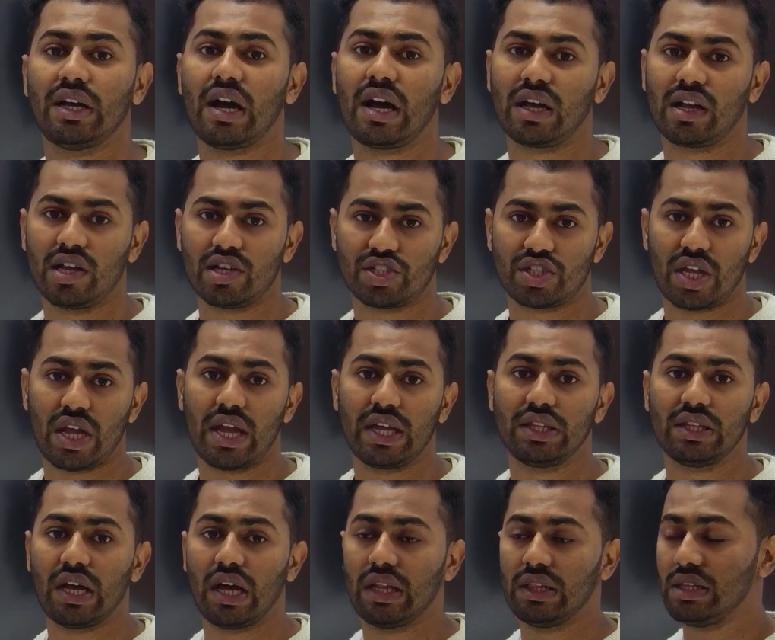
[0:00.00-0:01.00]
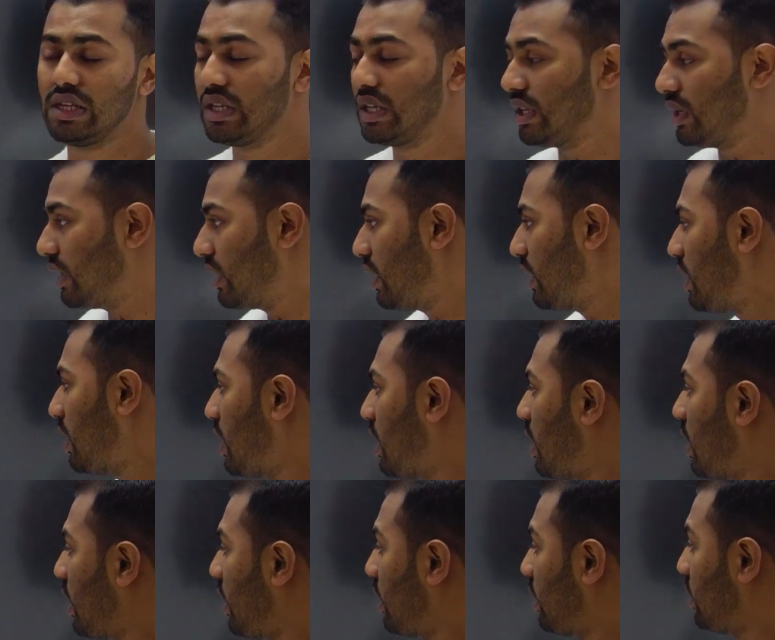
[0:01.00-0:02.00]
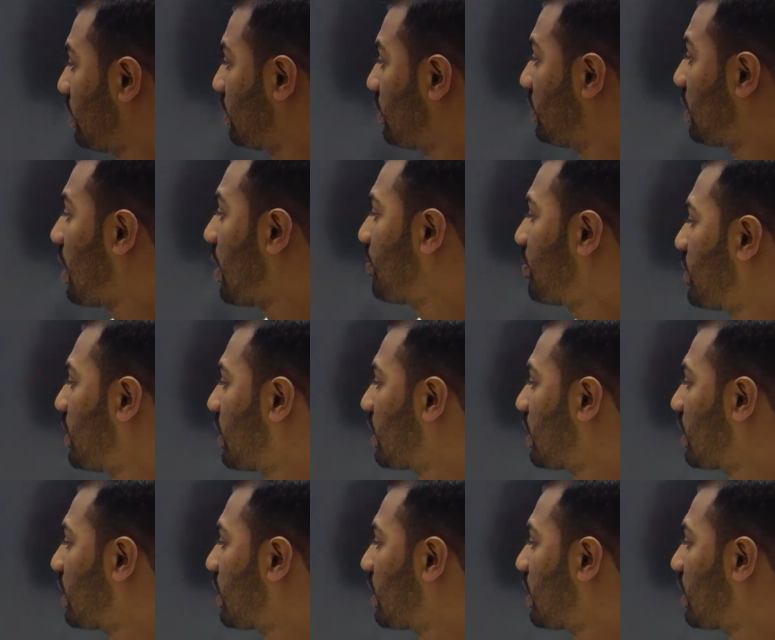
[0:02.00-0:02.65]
Aga Shahid Ali, and after